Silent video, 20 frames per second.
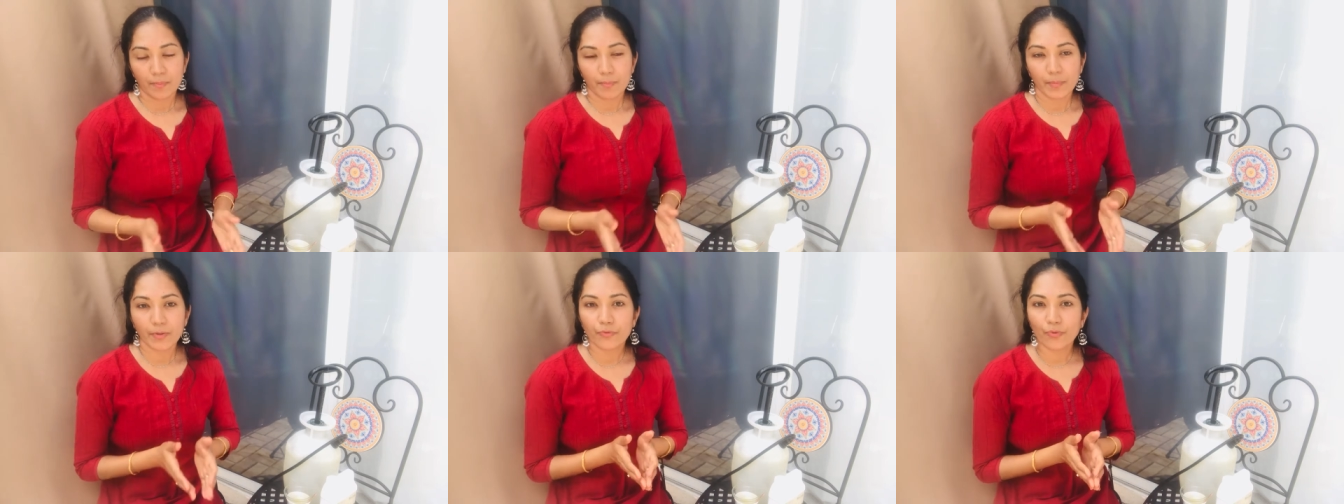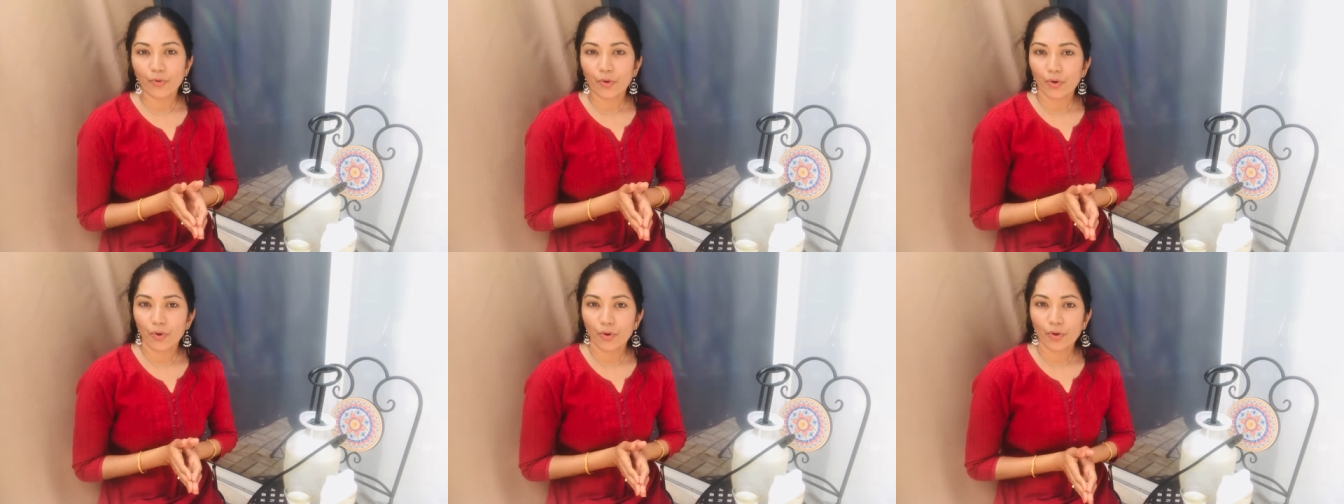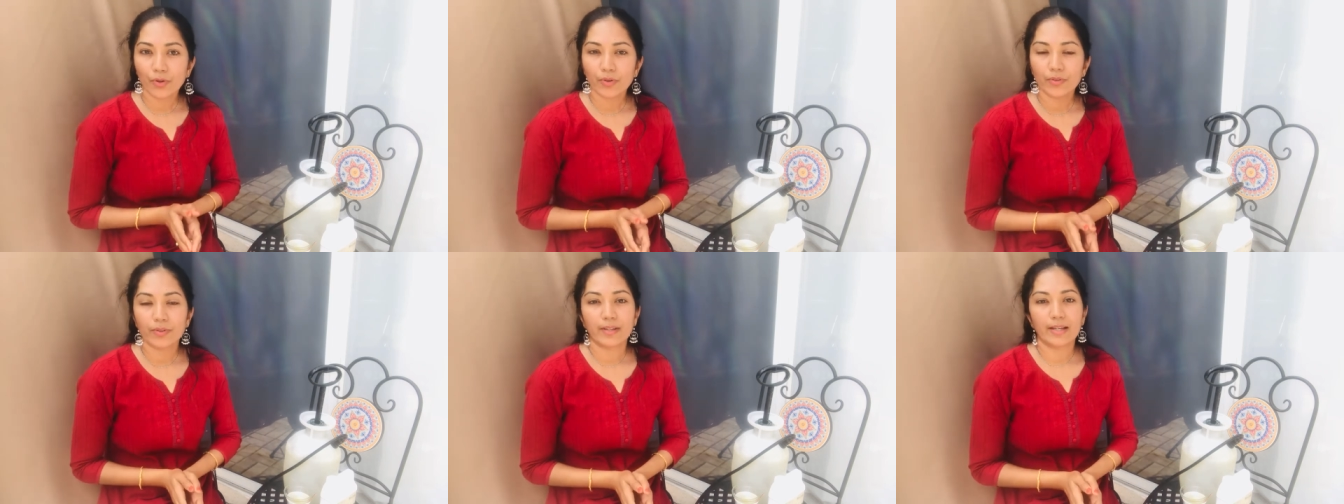
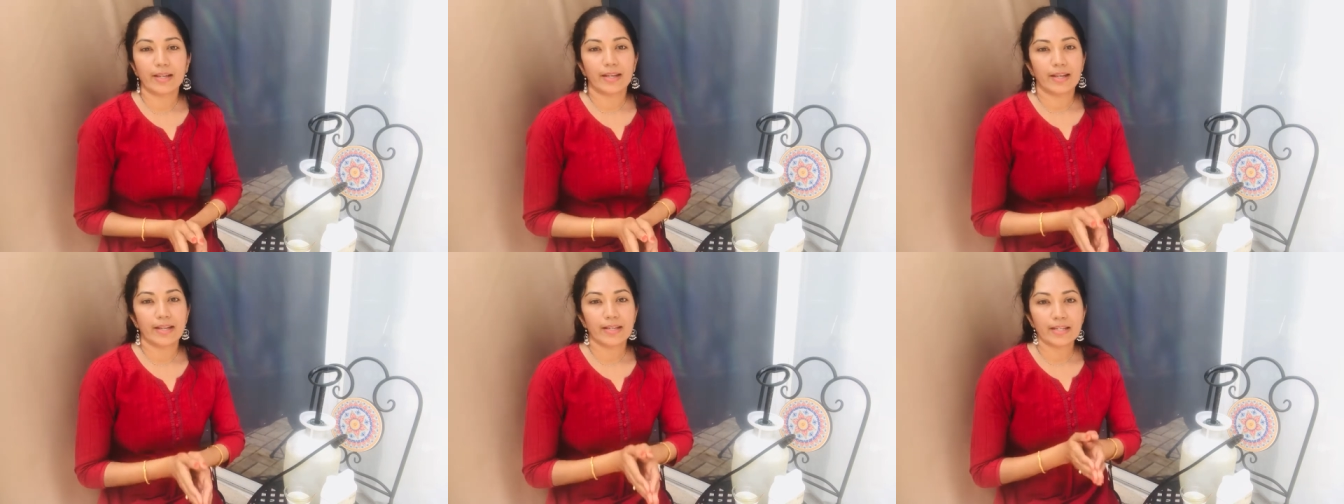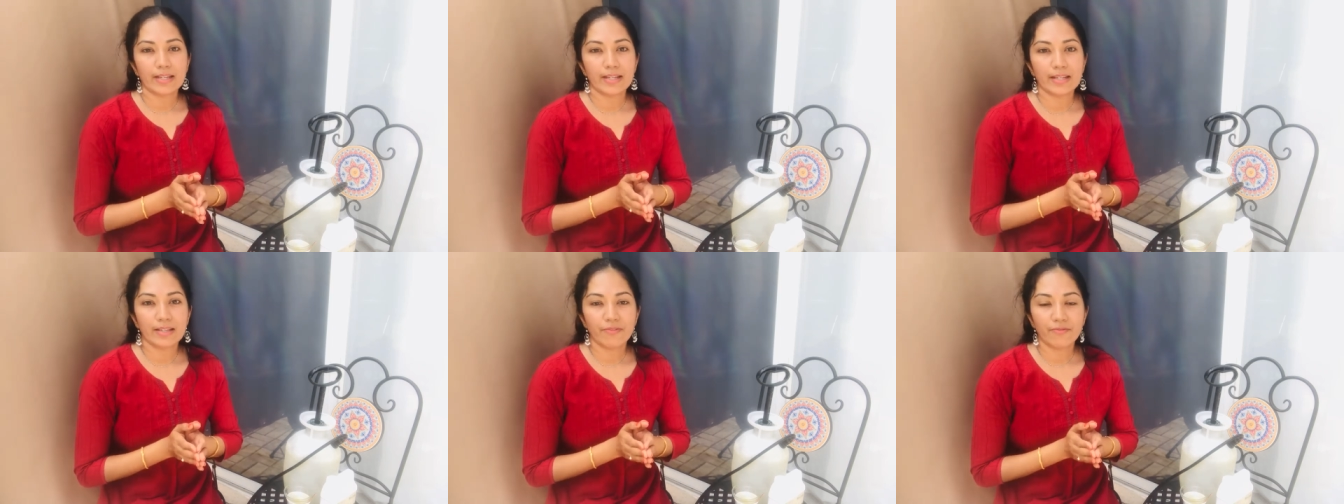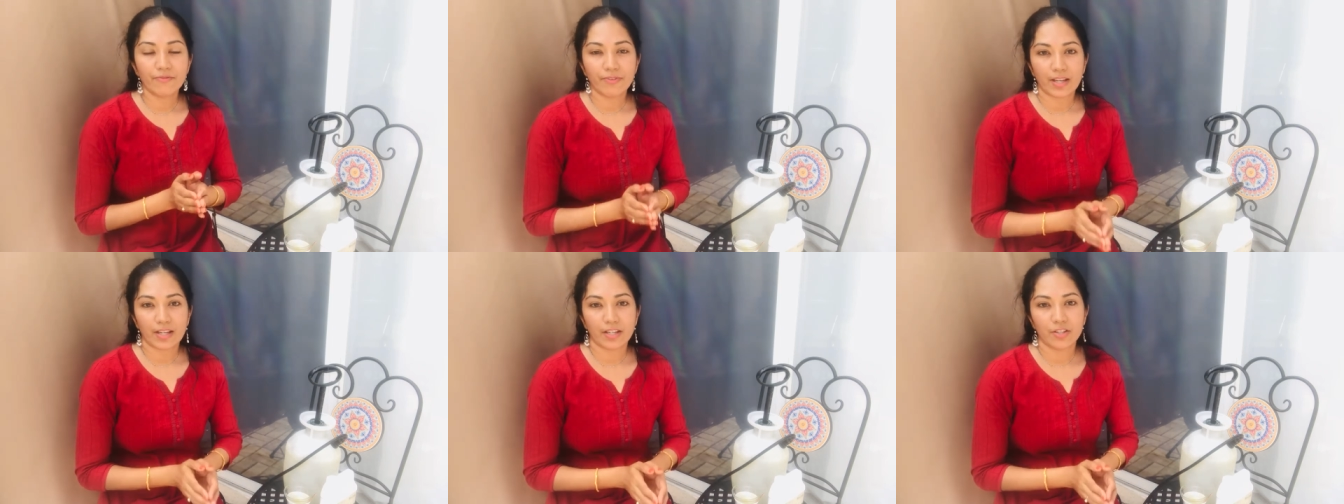before any
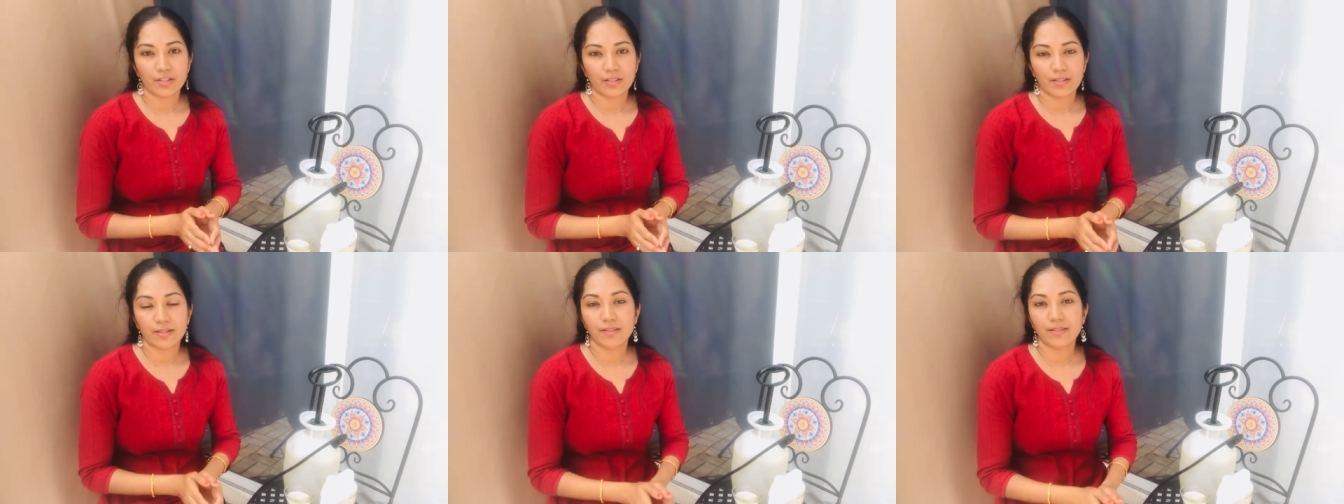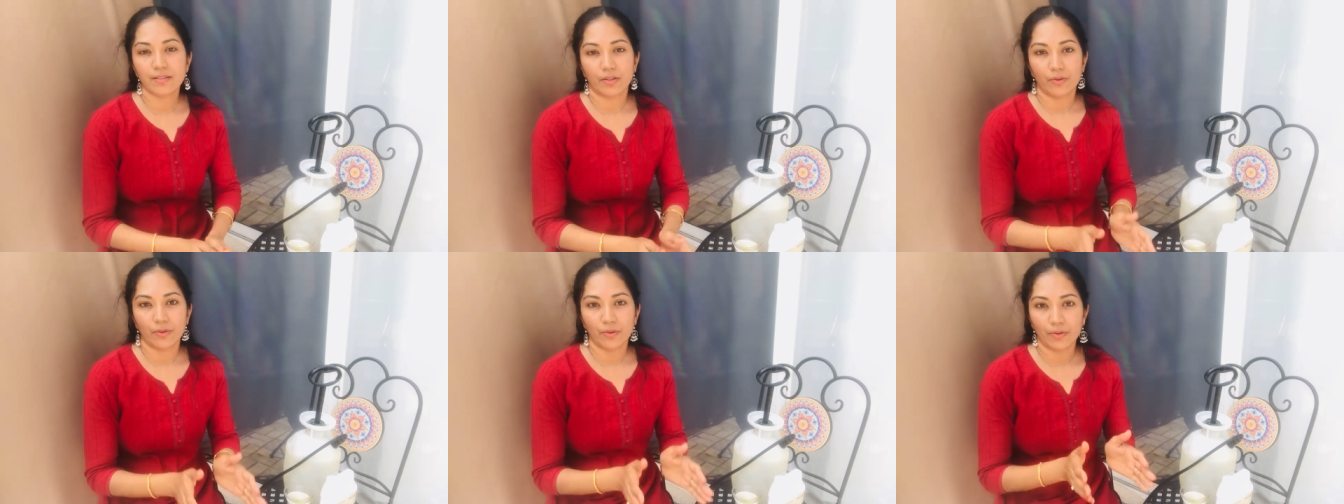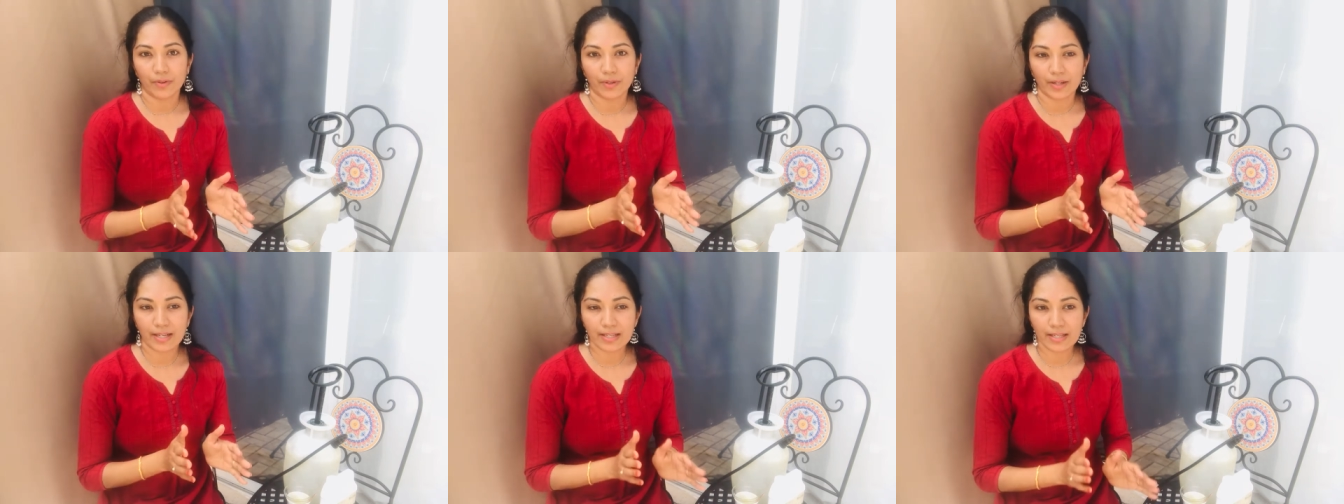infections
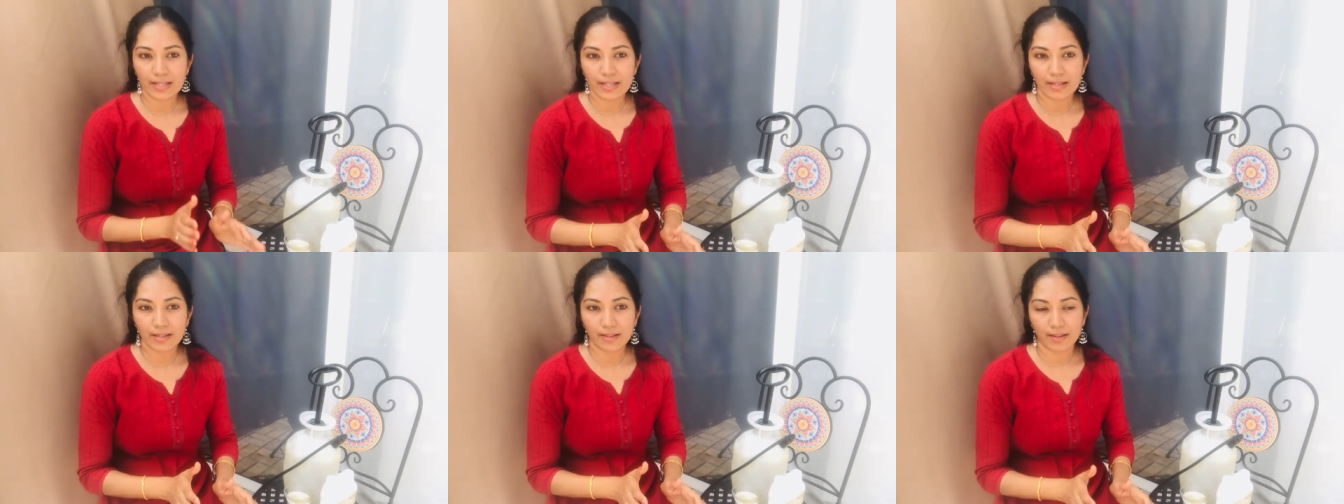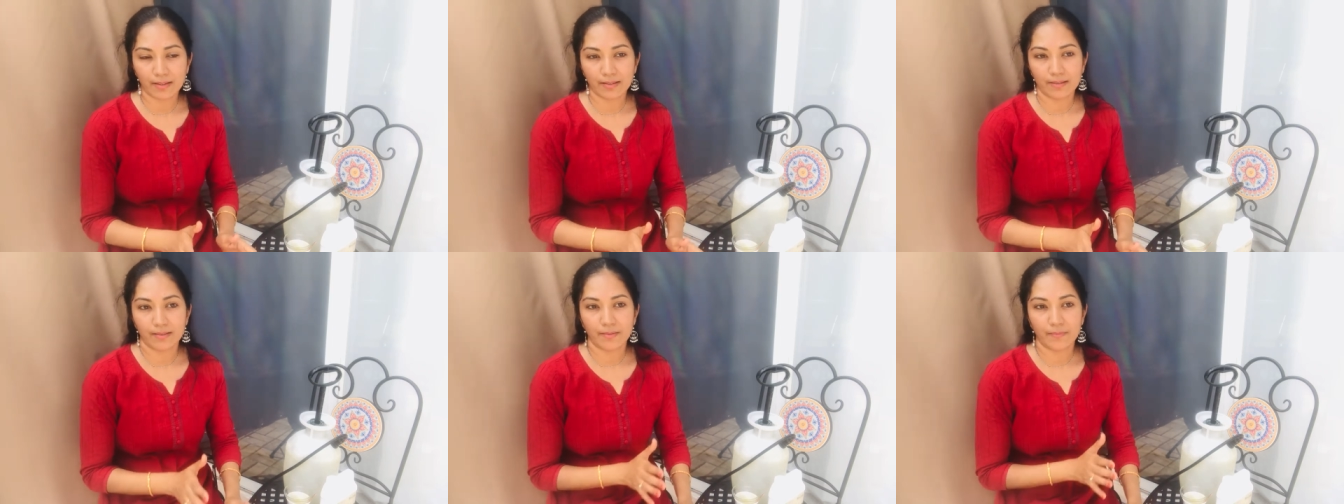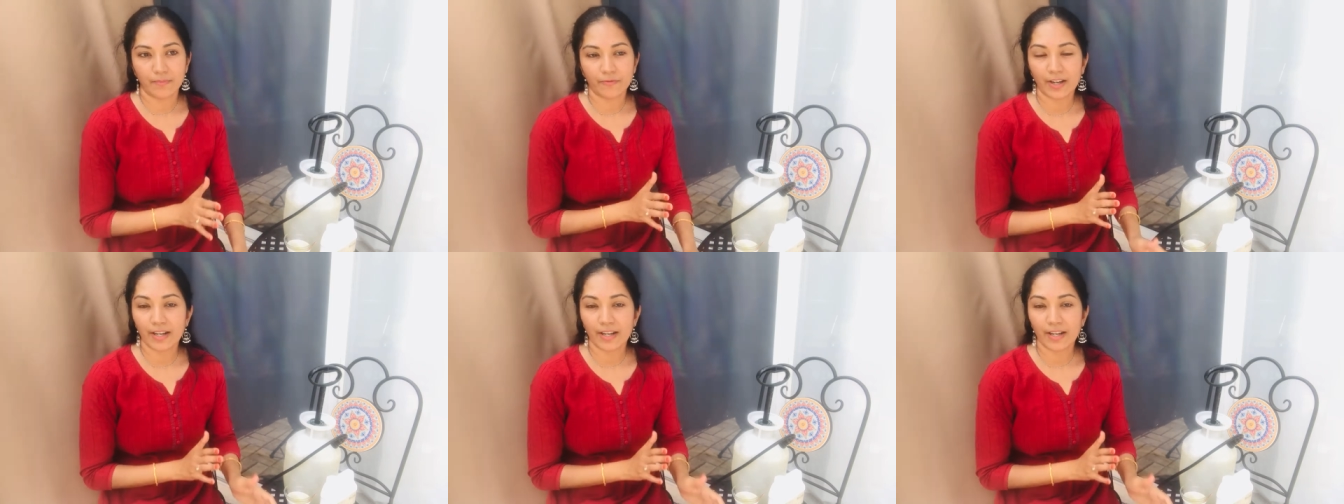or any um,